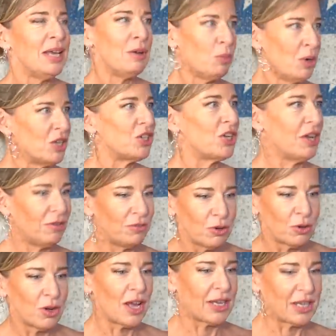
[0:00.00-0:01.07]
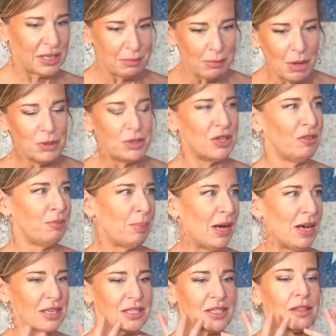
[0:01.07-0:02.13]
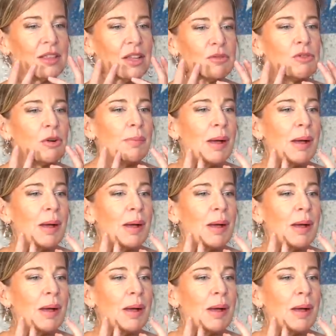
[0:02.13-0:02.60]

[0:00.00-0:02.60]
Which, if you're like an emotive wow. person that Fuck.